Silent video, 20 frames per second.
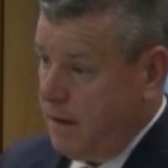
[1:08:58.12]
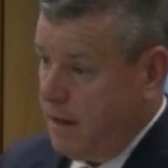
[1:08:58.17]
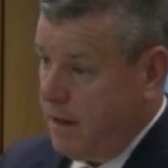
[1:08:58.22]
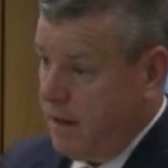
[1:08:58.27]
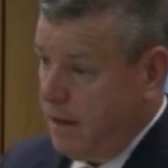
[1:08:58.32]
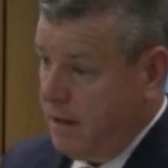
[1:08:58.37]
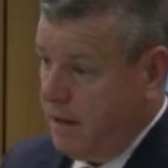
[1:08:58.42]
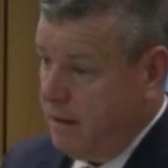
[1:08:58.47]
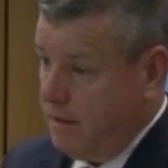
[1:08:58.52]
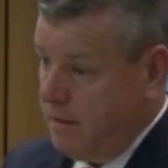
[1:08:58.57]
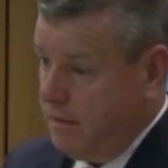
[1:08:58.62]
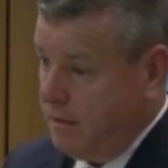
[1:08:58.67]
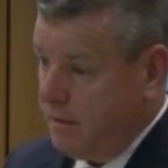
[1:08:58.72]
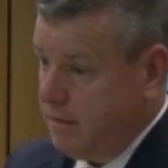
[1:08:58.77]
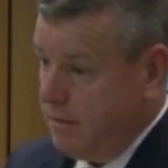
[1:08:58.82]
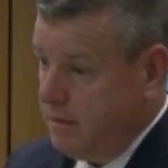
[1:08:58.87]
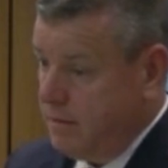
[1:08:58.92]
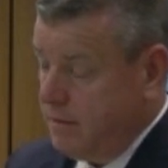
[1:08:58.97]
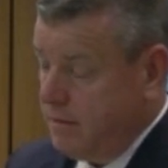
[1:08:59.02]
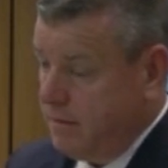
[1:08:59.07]
And
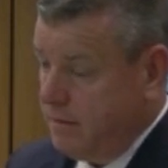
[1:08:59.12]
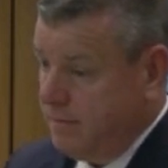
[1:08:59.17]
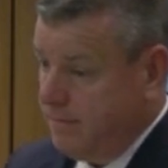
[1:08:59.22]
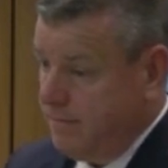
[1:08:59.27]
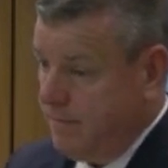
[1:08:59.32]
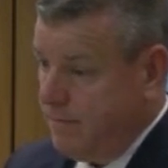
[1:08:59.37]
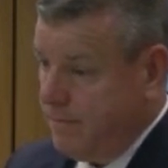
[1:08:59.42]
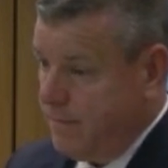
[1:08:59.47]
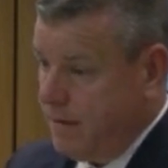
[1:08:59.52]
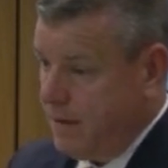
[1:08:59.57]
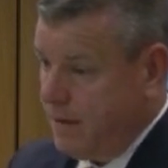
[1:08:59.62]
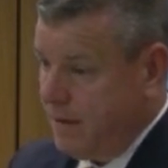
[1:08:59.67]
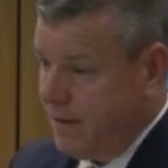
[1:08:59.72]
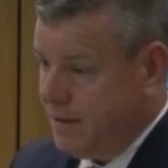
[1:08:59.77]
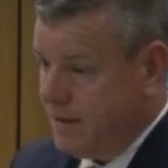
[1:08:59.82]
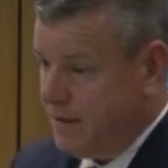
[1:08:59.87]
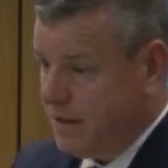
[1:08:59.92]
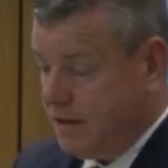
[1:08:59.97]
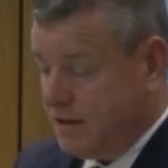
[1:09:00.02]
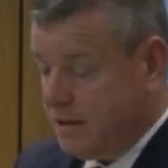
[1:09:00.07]

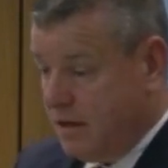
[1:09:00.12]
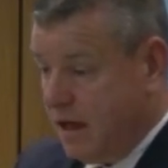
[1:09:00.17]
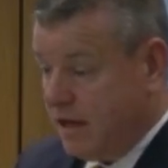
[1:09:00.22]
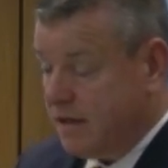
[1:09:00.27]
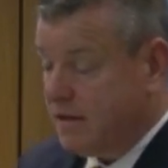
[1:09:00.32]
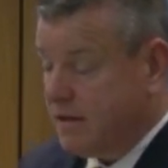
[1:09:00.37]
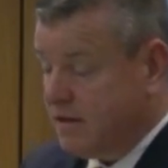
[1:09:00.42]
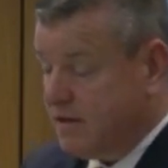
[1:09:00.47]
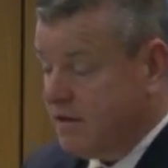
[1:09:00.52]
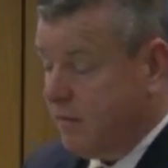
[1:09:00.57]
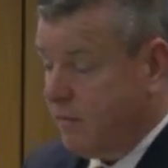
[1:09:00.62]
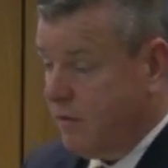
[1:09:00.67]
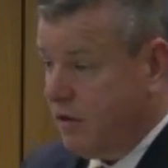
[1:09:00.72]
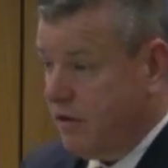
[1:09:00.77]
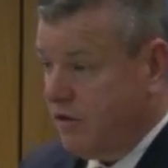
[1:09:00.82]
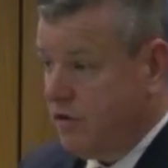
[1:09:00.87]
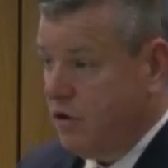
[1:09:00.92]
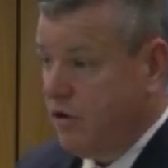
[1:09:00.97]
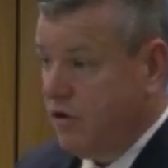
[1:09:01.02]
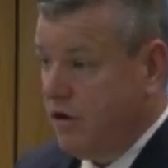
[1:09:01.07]
it's not
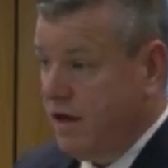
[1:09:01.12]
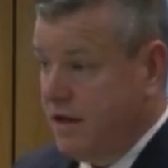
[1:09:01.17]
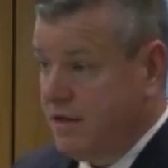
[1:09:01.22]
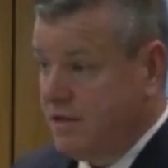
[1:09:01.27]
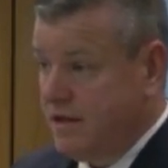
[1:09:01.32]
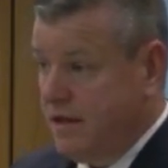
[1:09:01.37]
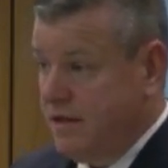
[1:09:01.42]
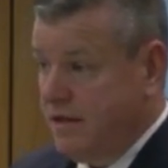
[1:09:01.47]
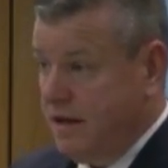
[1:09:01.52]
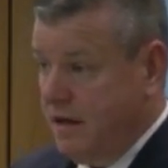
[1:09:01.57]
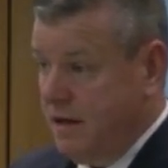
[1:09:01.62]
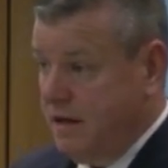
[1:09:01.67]
dissimilar to the HET.